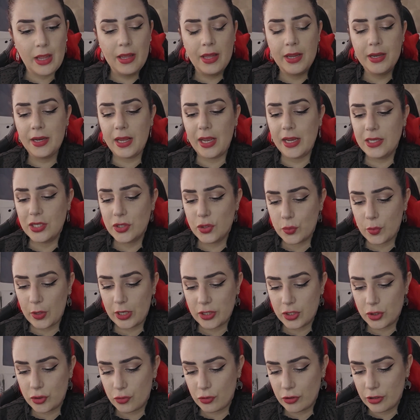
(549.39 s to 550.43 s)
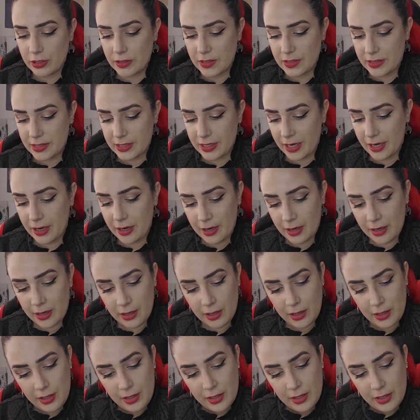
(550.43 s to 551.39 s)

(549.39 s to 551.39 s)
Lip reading: nice restaurant there